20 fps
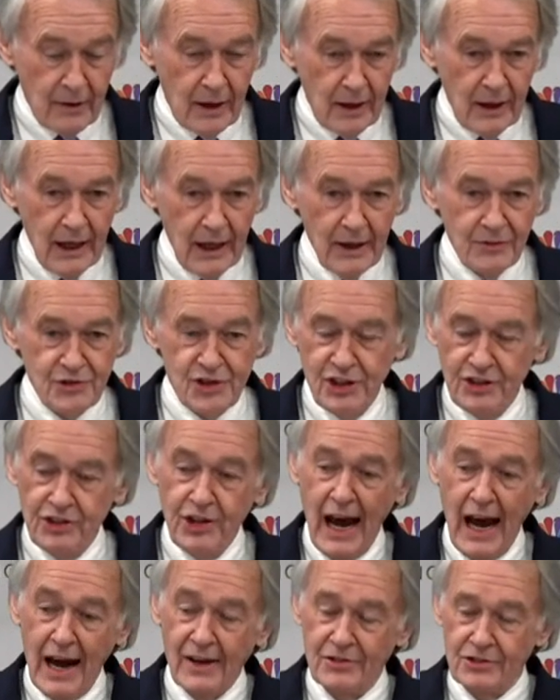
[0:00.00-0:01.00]
if she
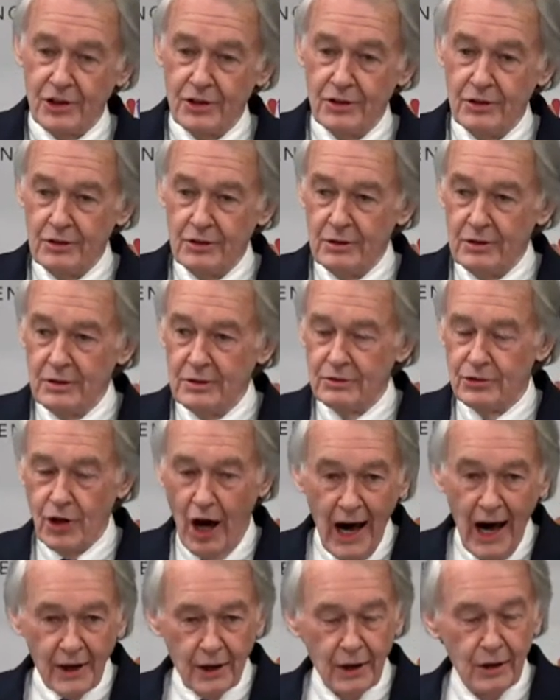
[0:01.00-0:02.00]
has a
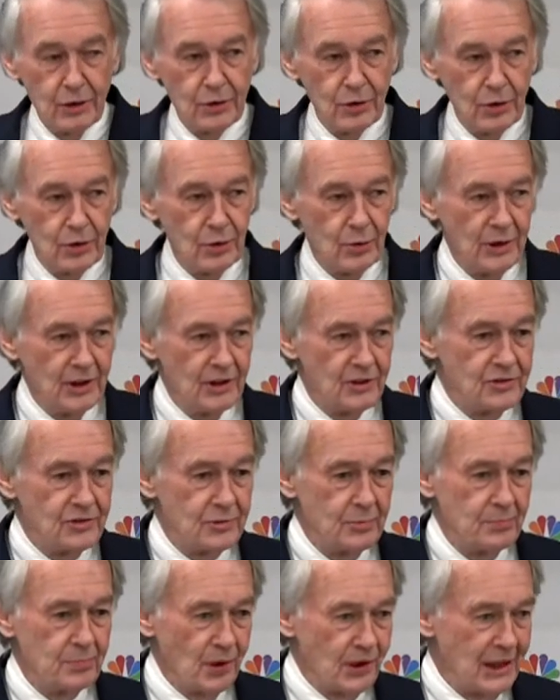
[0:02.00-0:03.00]
daughter who is
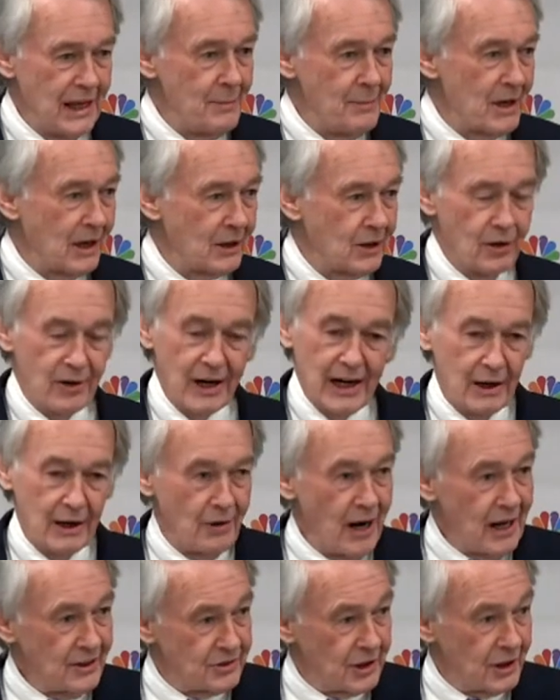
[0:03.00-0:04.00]
bulimic or
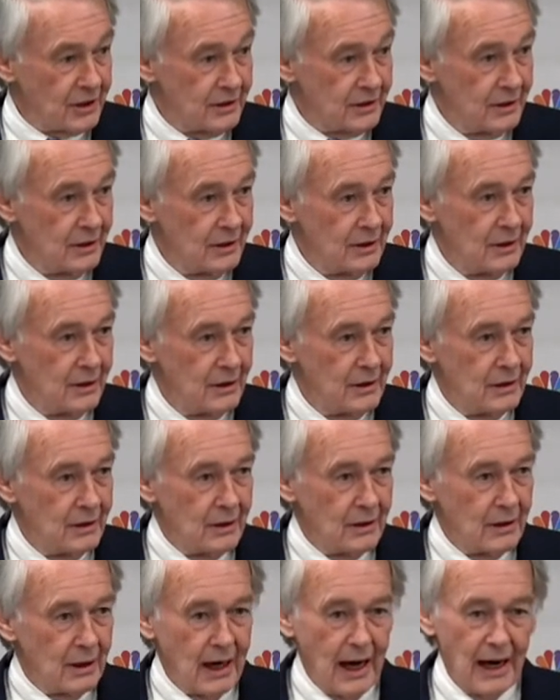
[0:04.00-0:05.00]
anorexic,
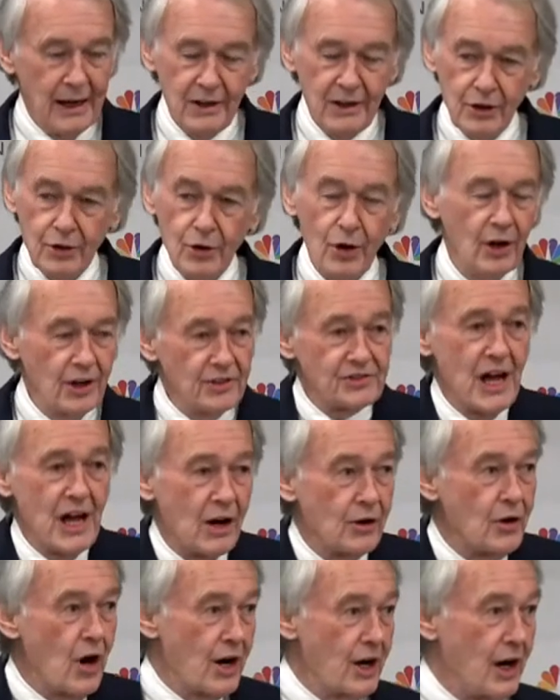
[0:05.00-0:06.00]
and the girl has
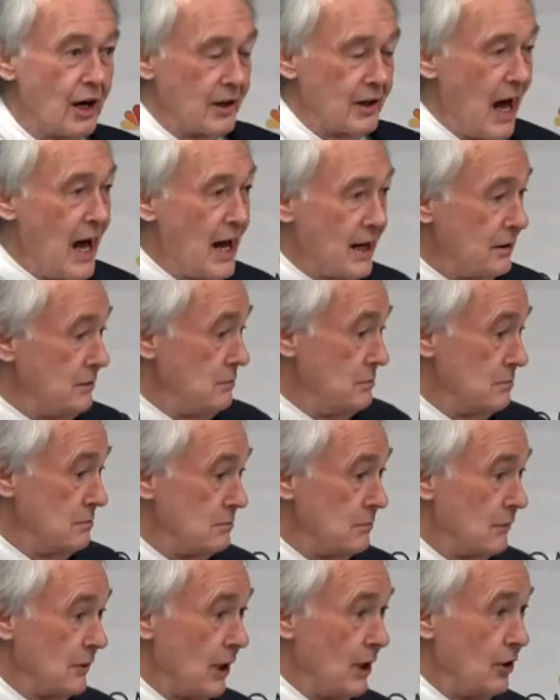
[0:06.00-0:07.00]
now gone online
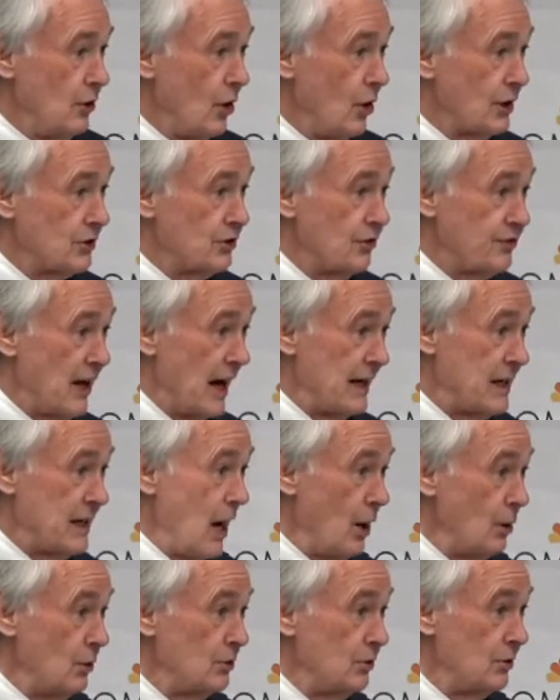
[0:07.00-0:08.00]
in order to find
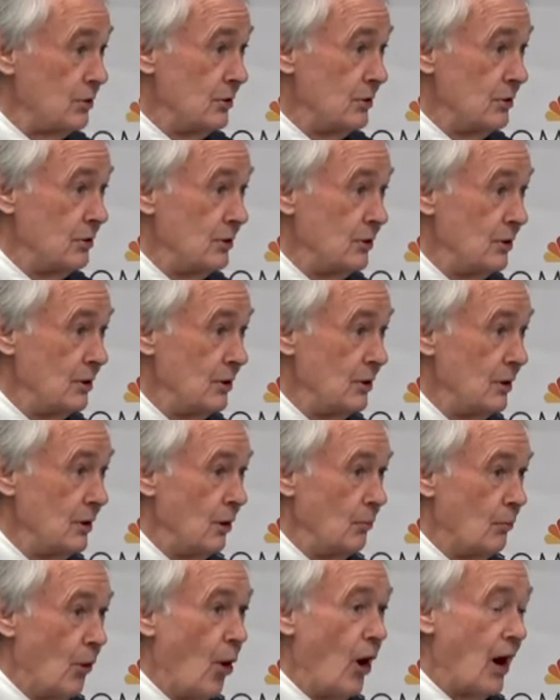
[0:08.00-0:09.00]
out
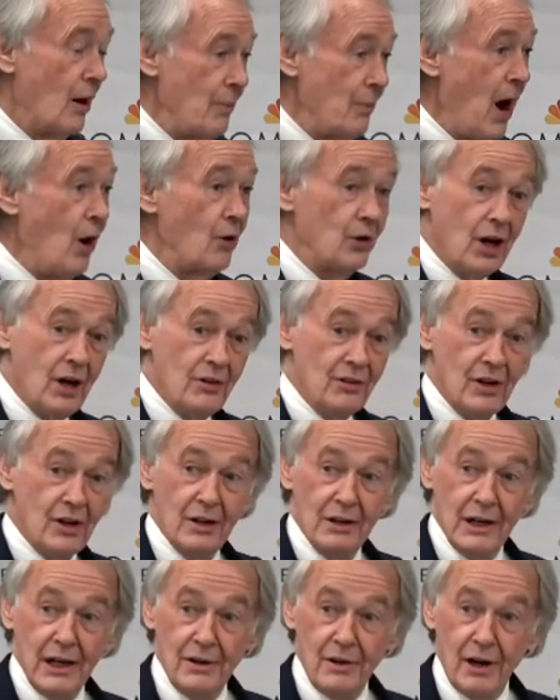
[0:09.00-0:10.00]
more about
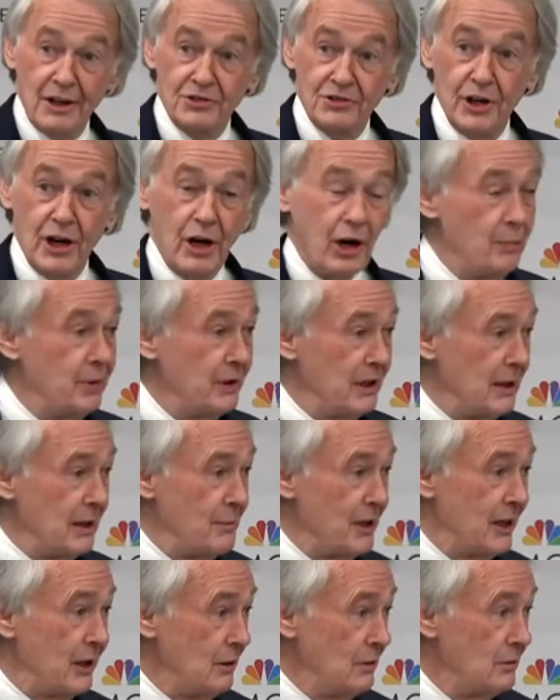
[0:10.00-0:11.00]
anorexia or
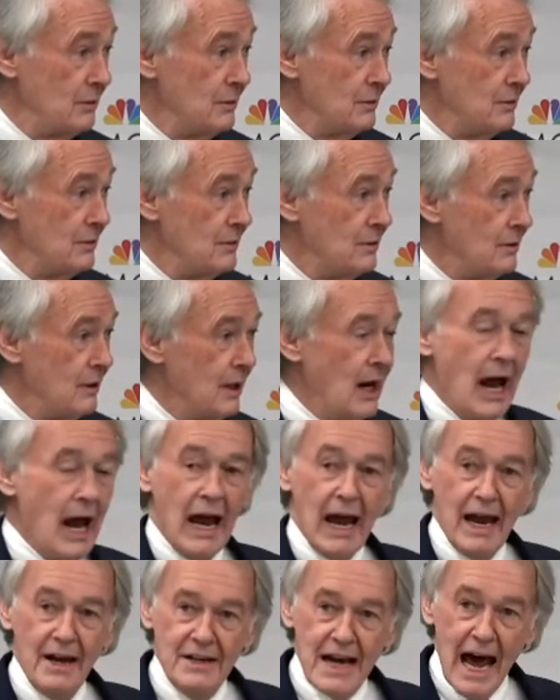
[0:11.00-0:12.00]
bulimia,
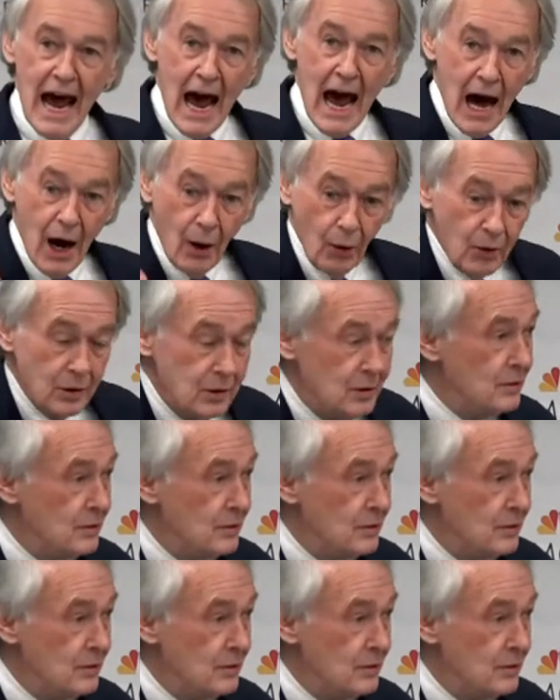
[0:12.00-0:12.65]
and now